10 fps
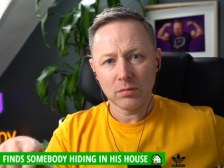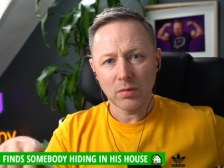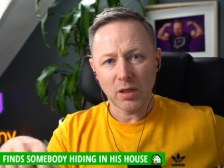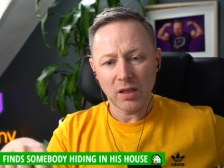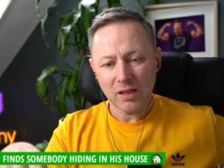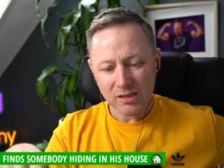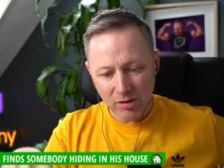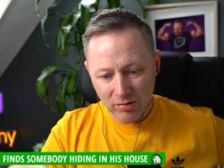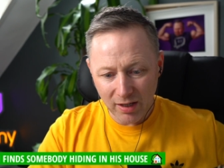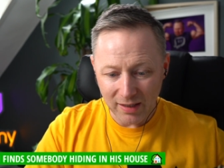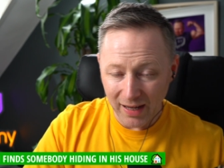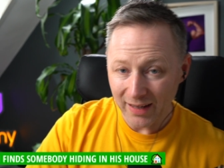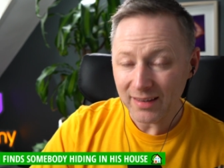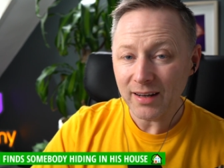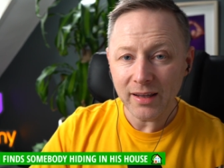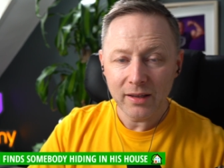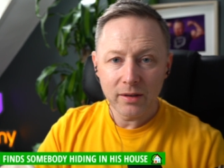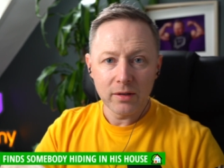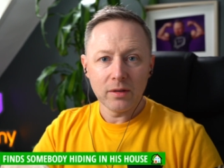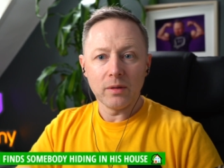You, you sound kind of angry.
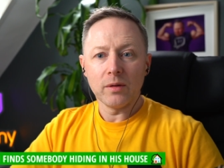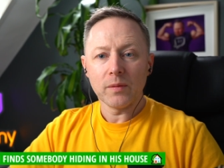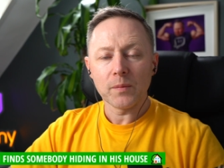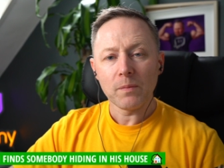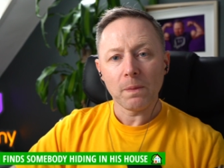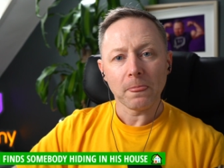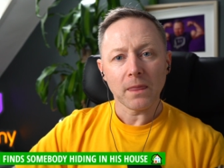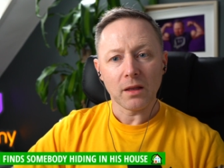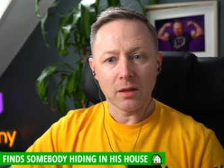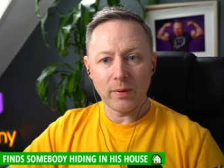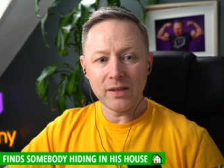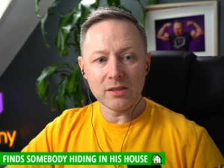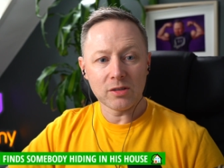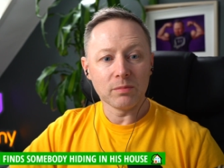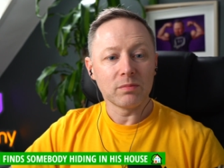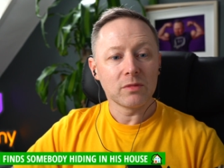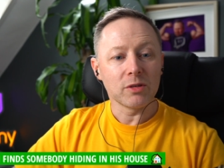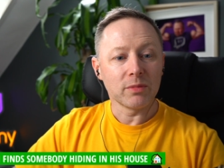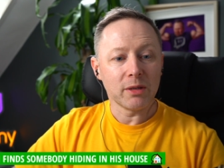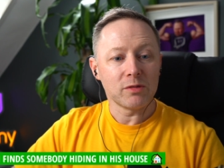The way some
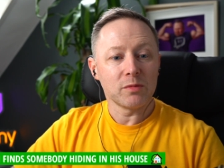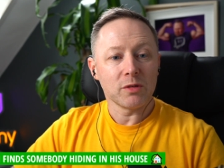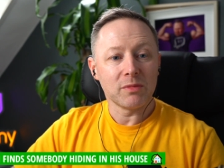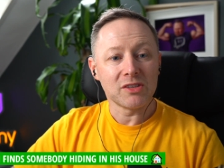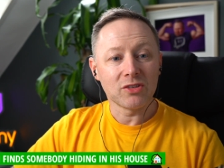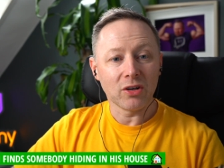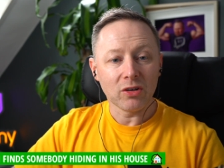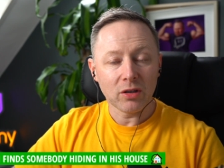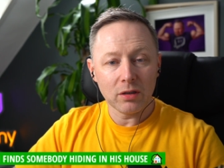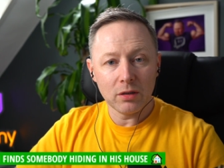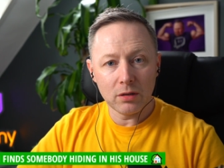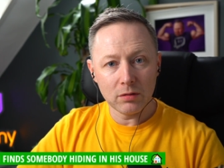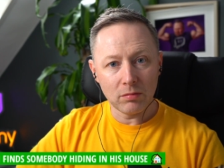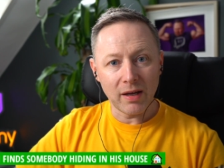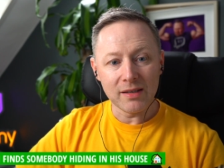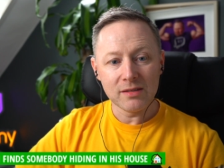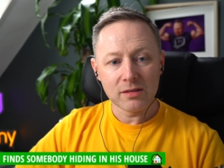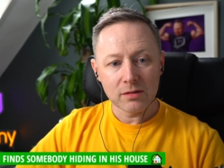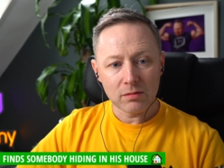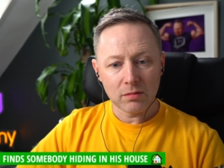sometimes when somebody's drunk
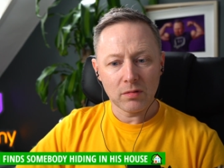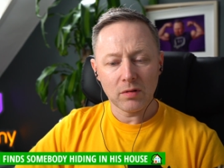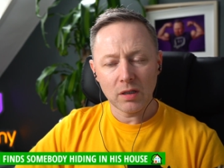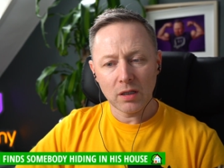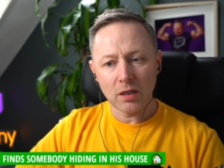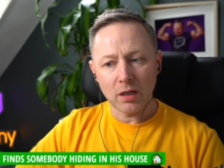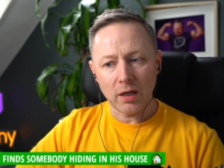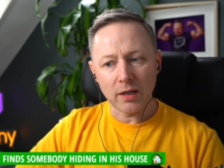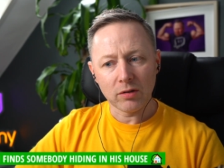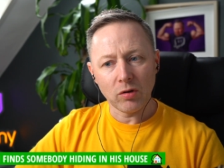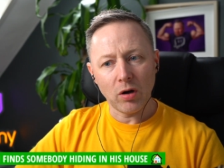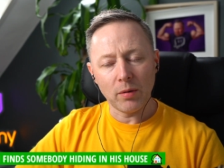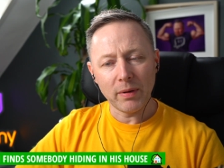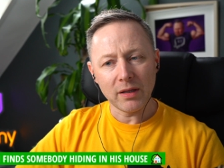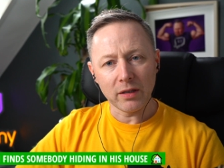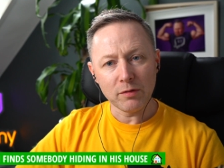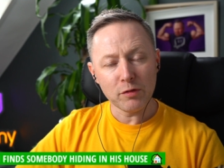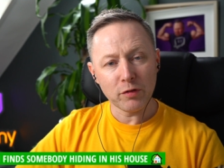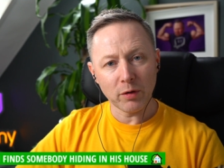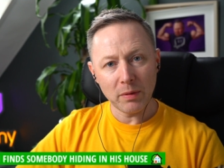is, and I thought I might leave it
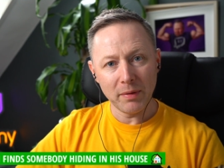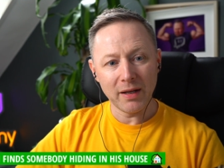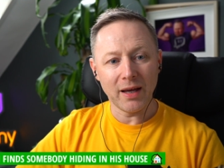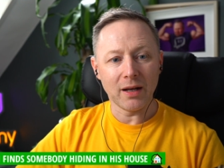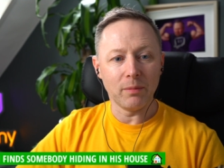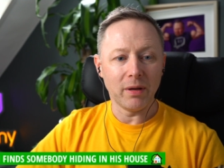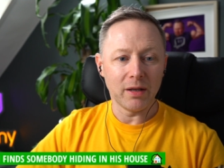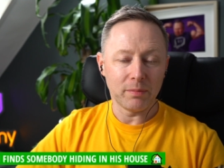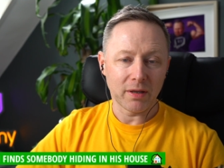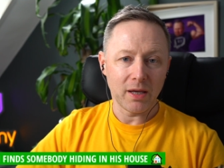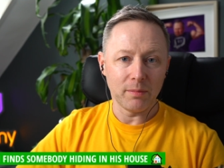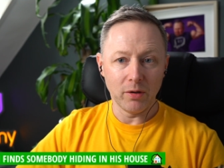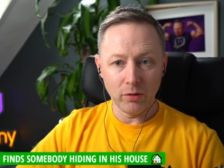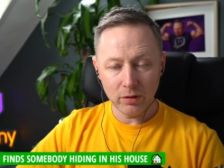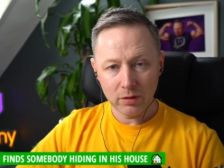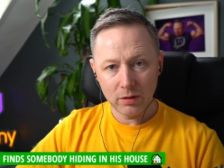for a wee minute, and a minute became an hour.